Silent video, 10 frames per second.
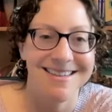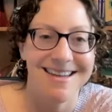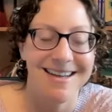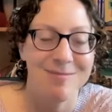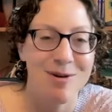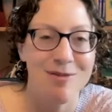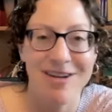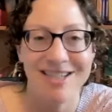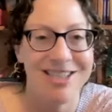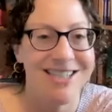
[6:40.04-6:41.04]

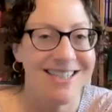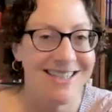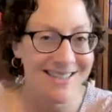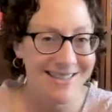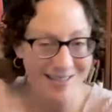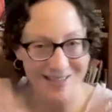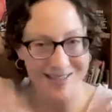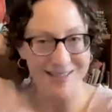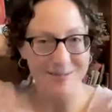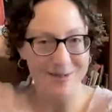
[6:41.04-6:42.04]
motivation. It's just a
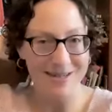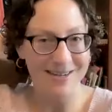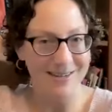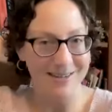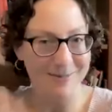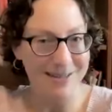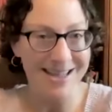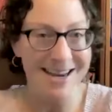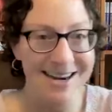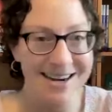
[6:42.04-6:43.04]
little bit here, a little bit
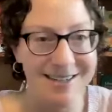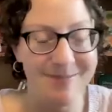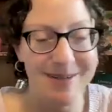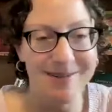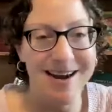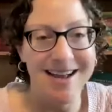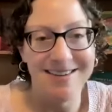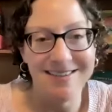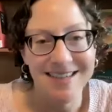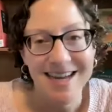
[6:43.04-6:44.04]
there, jumping
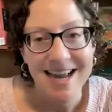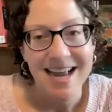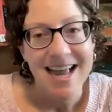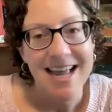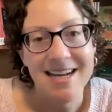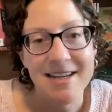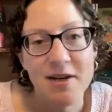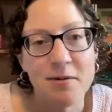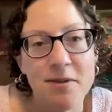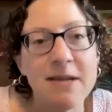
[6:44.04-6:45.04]
around. And I
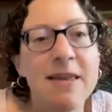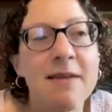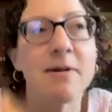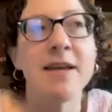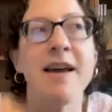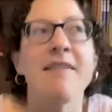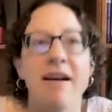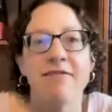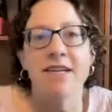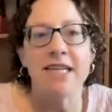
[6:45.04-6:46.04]
don't think that we have
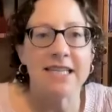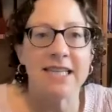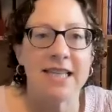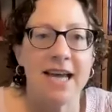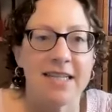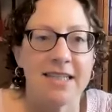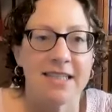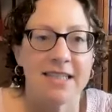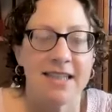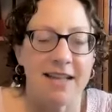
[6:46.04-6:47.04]
evidence that
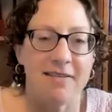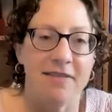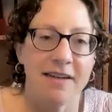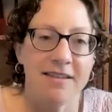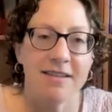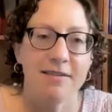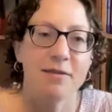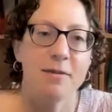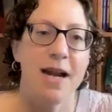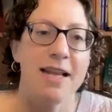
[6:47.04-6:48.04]
that's
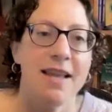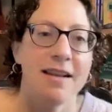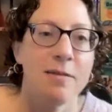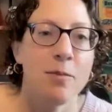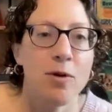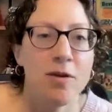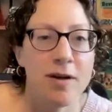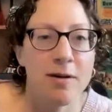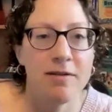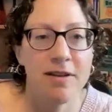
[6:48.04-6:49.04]
effective, right? That's more the
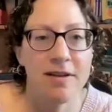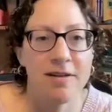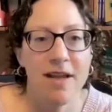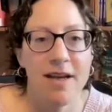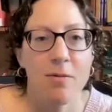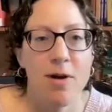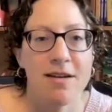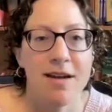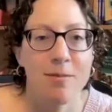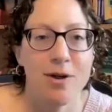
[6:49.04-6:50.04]
equivalent of like a
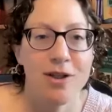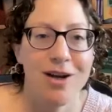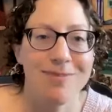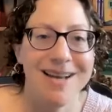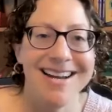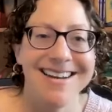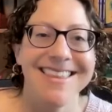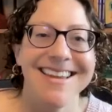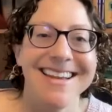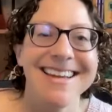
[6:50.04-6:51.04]
one-time workshop kind of
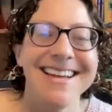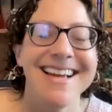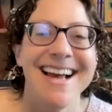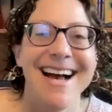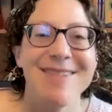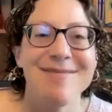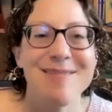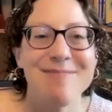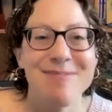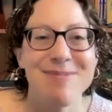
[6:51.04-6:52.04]
thing
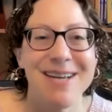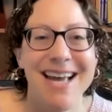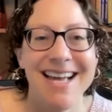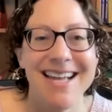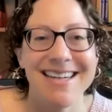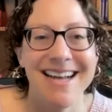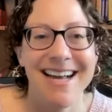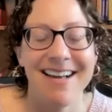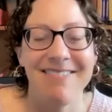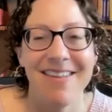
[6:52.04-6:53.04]
that people get.
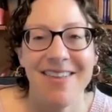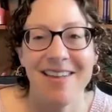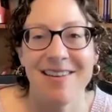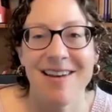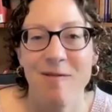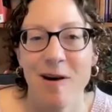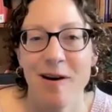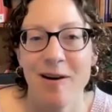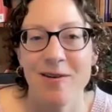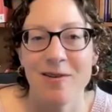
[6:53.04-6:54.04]
And that's not where
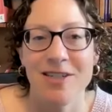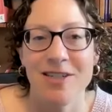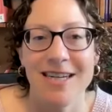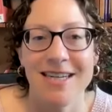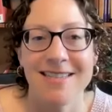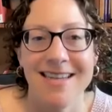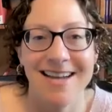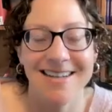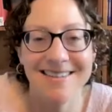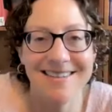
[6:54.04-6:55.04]
coaching is
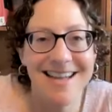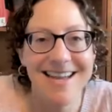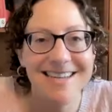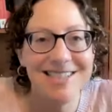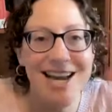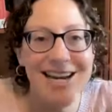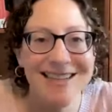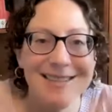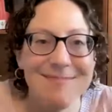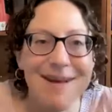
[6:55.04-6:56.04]
at its like
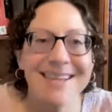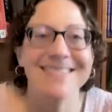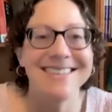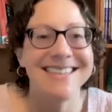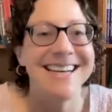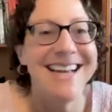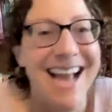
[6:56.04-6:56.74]
shiniest best.